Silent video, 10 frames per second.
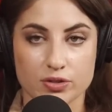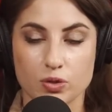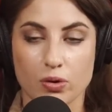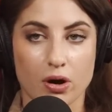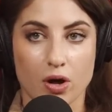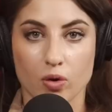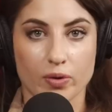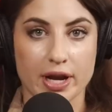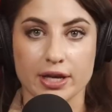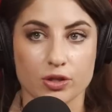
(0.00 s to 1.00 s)
You are
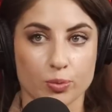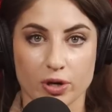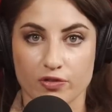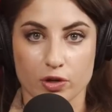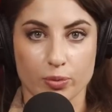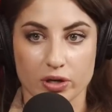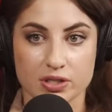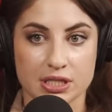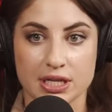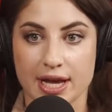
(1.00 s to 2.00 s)
already the perfect
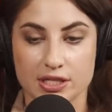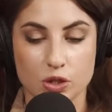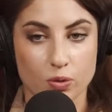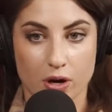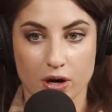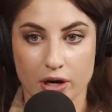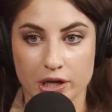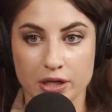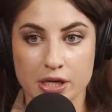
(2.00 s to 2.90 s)
person as you are.